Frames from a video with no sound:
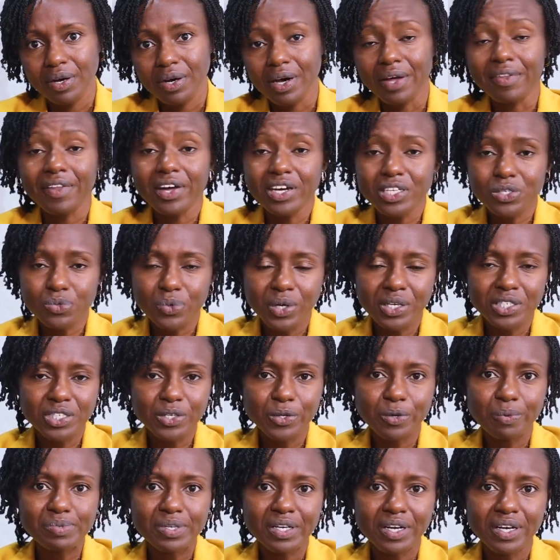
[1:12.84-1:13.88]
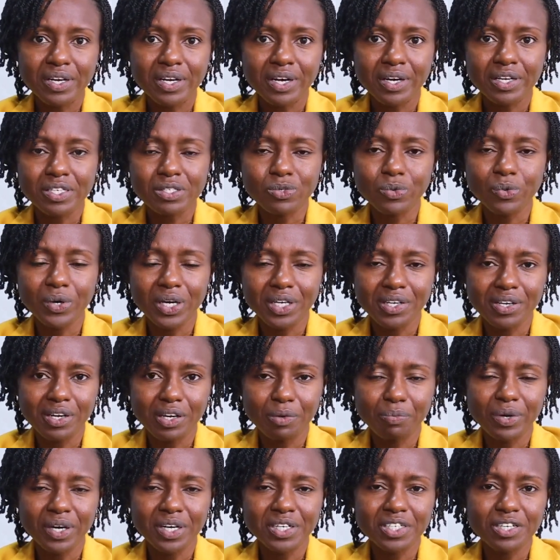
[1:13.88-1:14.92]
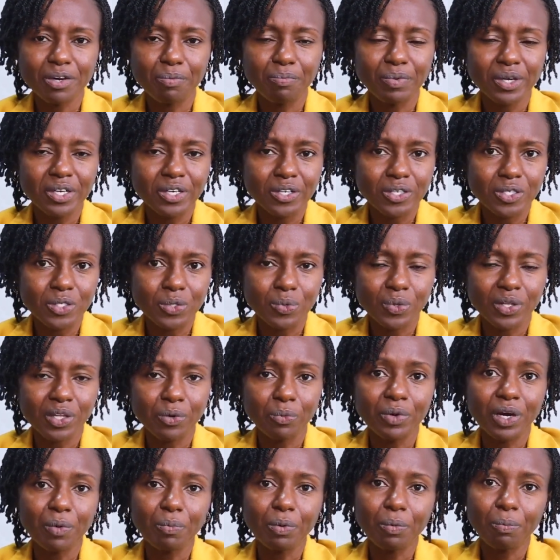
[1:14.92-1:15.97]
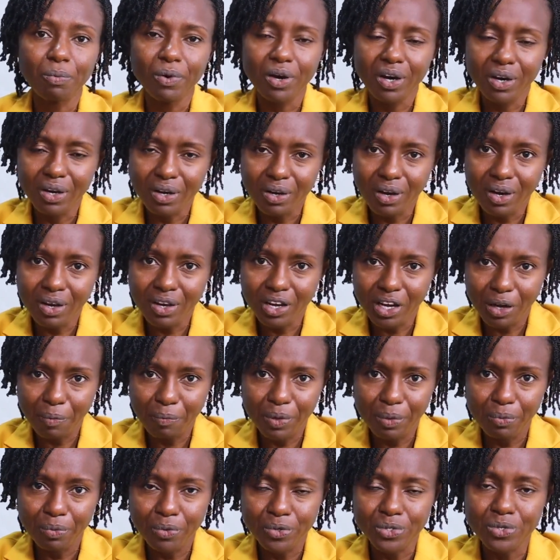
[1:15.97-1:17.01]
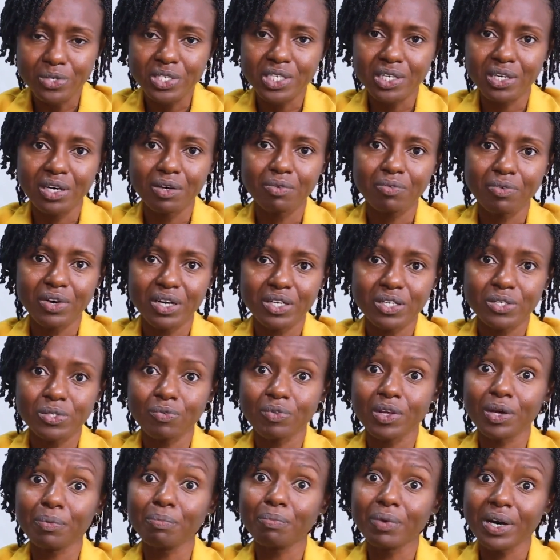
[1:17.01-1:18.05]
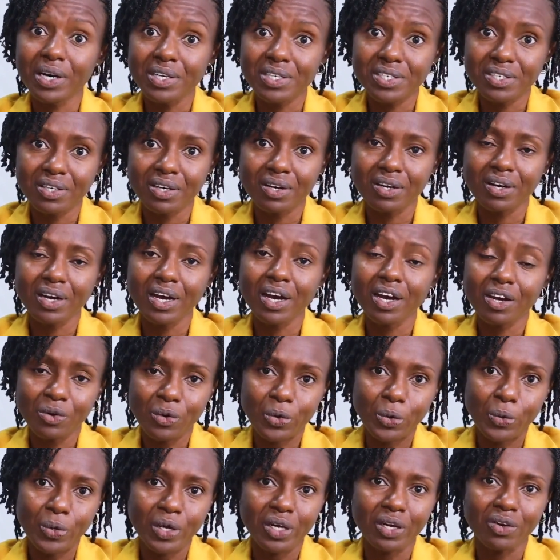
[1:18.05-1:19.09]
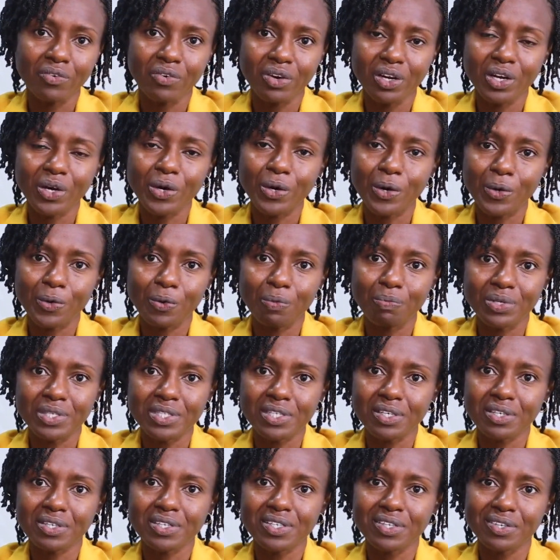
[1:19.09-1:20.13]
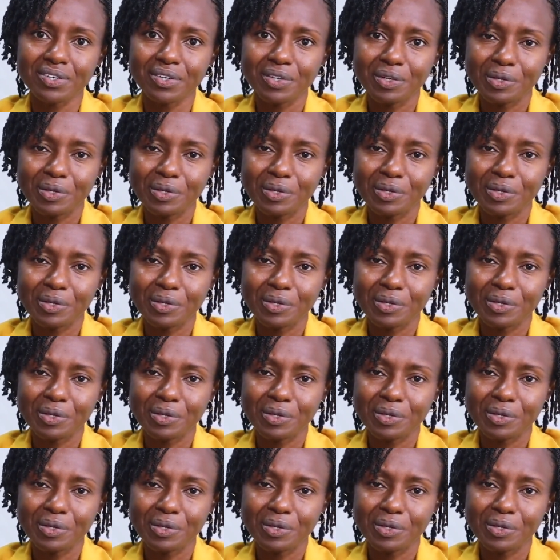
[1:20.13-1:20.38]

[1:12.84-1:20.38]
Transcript: And that's why Jacob's Ladder is quite deliberate at making sure that we are preparing our young people to take advantage of the emerging and growing green economy sector.